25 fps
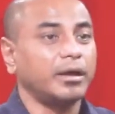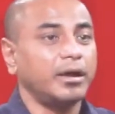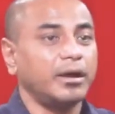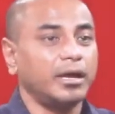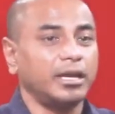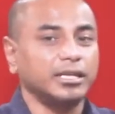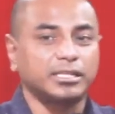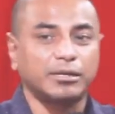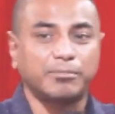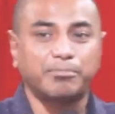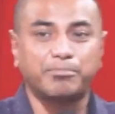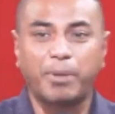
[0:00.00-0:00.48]

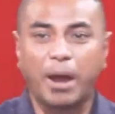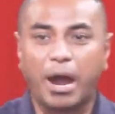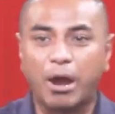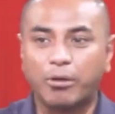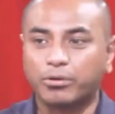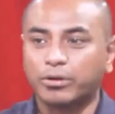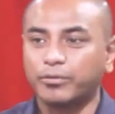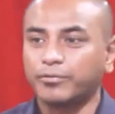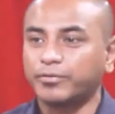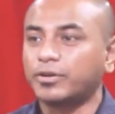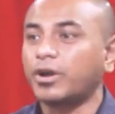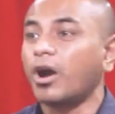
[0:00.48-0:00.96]
It's a
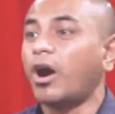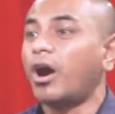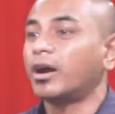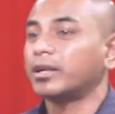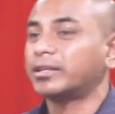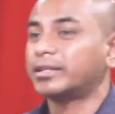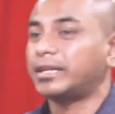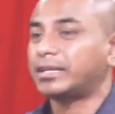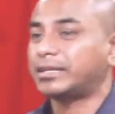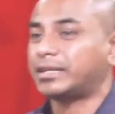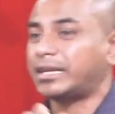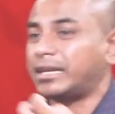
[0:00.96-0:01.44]
power of
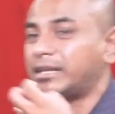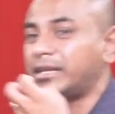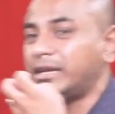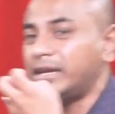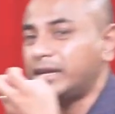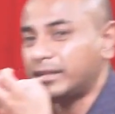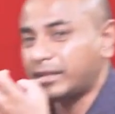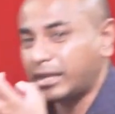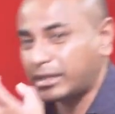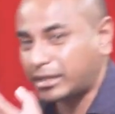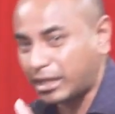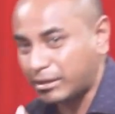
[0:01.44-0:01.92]
God that
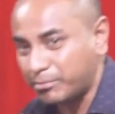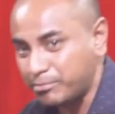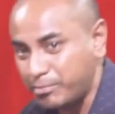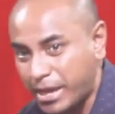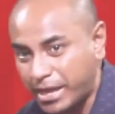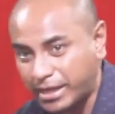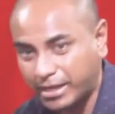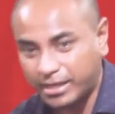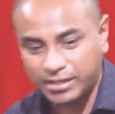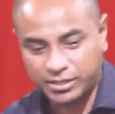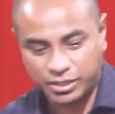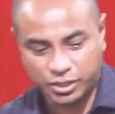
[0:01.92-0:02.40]
can
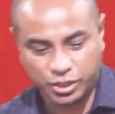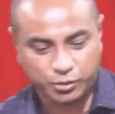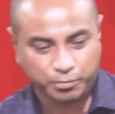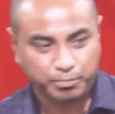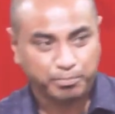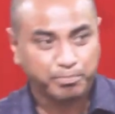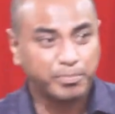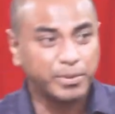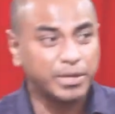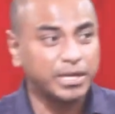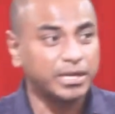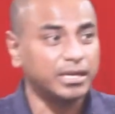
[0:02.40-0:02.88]
make us
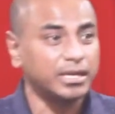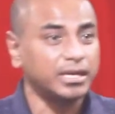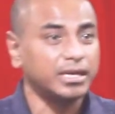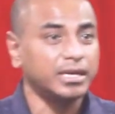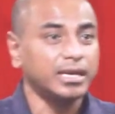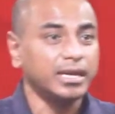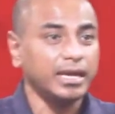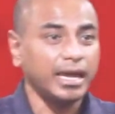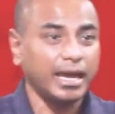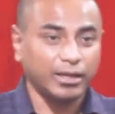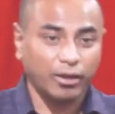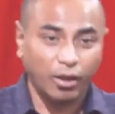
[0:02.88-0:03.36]

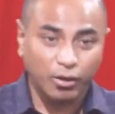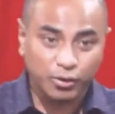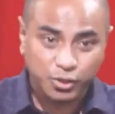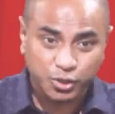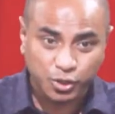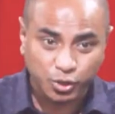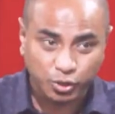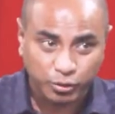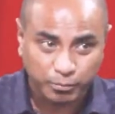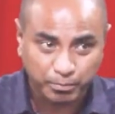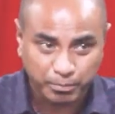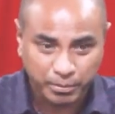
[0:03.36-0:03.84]
be and
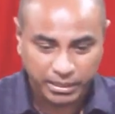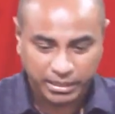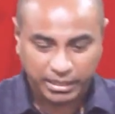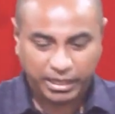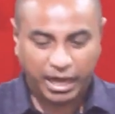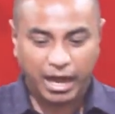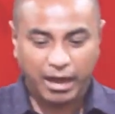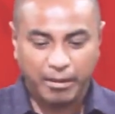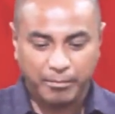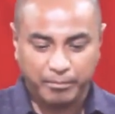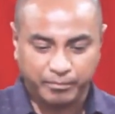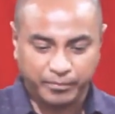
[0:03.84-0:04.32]
also to
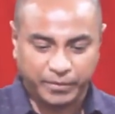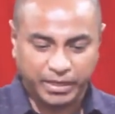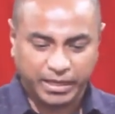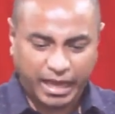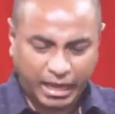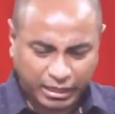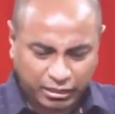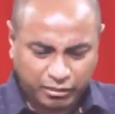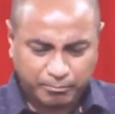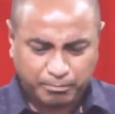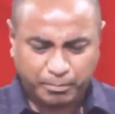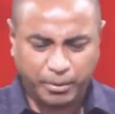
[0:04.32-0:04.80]
become the
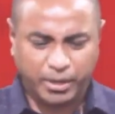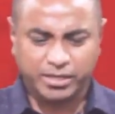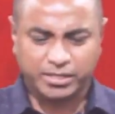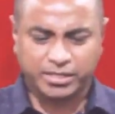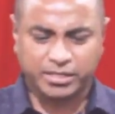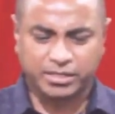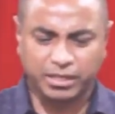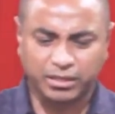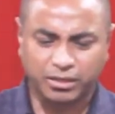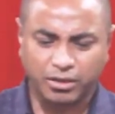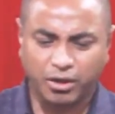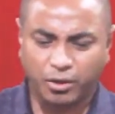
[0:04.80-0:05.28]
kind of
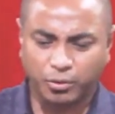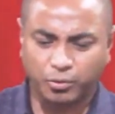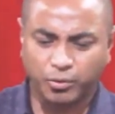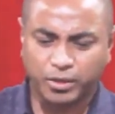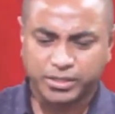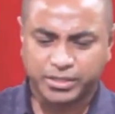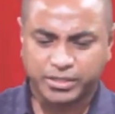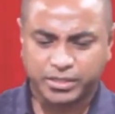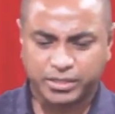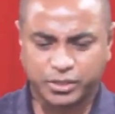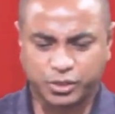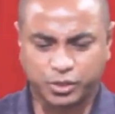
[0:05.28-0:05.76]
person that God
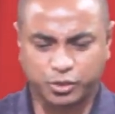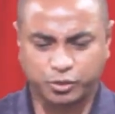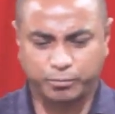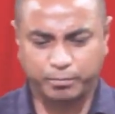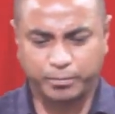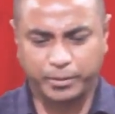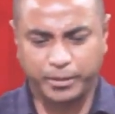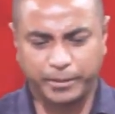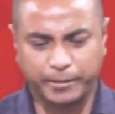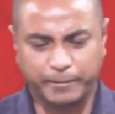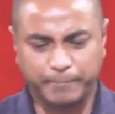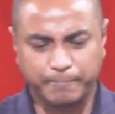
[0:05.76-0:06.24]
wants us to
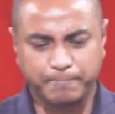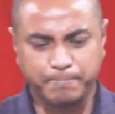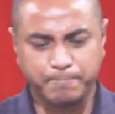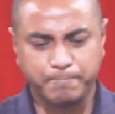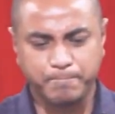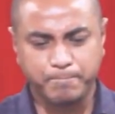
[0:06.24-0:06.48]
be.